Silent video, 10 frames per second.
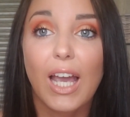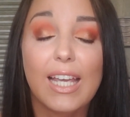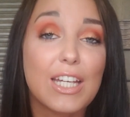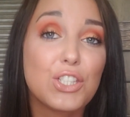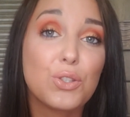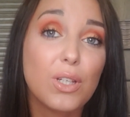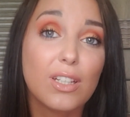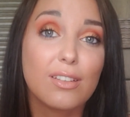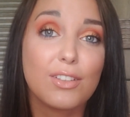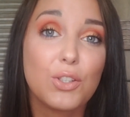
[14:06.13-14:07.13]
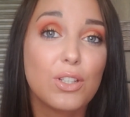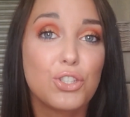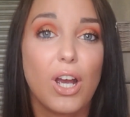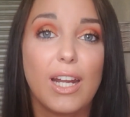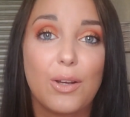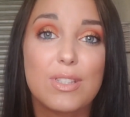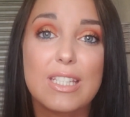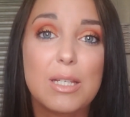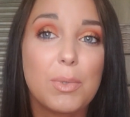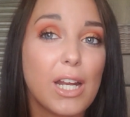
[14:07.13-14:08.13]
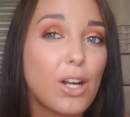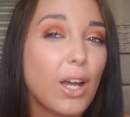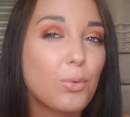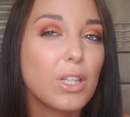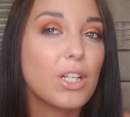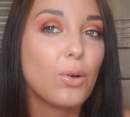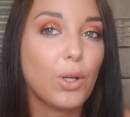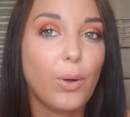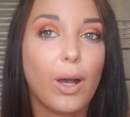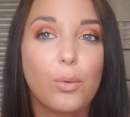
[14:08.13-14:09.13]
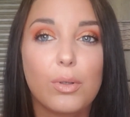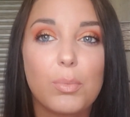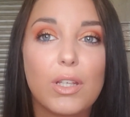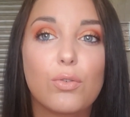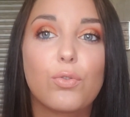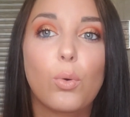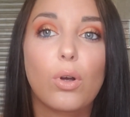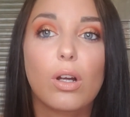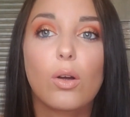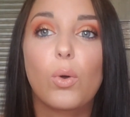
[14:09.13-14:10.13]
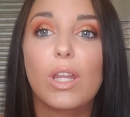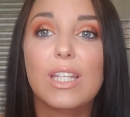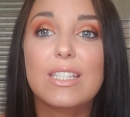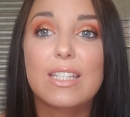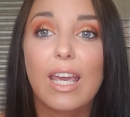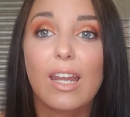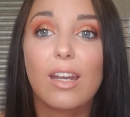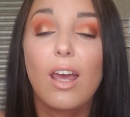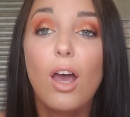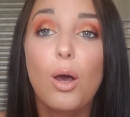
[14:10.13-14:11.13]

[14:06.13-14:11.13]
I guess you can try it out and see, but I really don't know how it would be for oily skin.